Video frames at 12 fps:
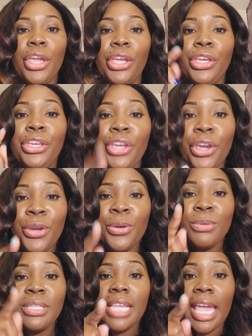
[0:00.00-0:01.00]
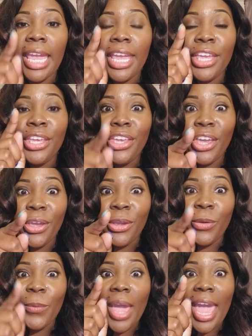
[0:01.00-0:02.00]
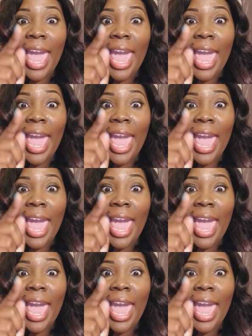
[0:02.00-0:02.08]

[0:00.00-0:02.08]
You take you